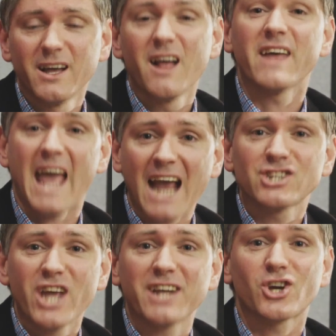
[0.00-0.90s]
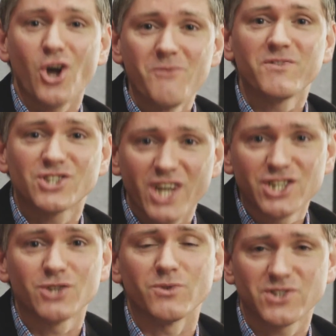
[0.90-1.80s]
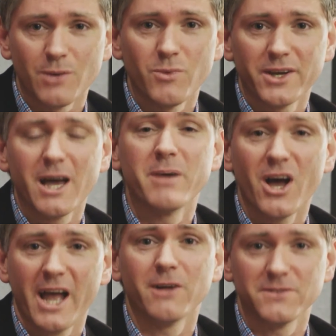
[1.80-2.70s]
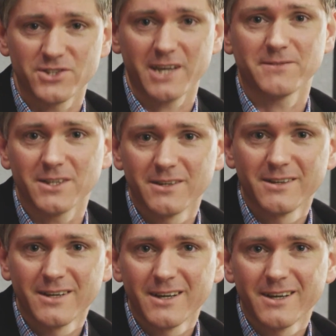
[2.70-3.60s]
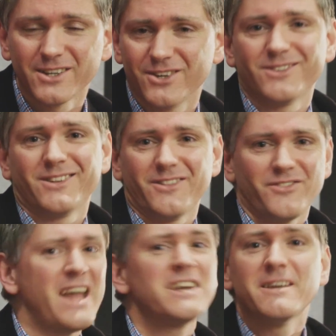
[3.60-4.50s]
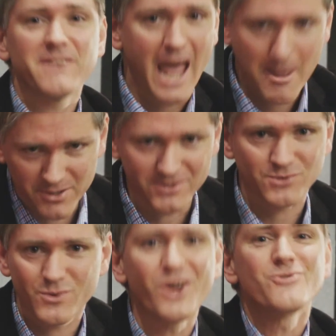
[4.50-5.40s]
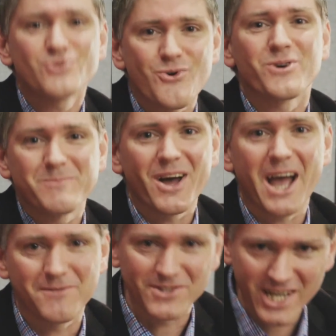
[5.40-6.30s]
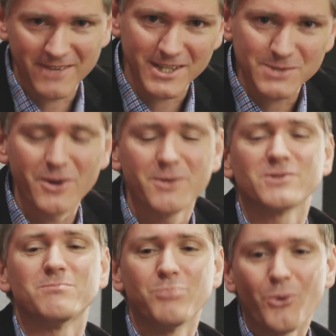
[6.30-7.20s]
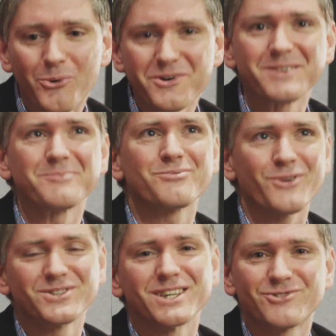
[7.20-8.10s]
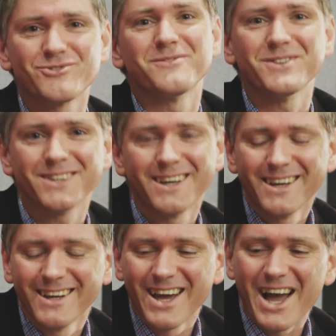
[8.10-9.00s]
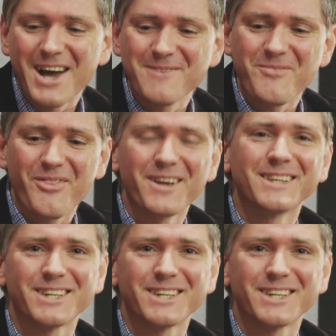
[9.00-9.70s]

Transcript: they actually had a conversation with someone about health and safety. That never happens. We don't talk about health and safety. It's one of the most boring, process-driven things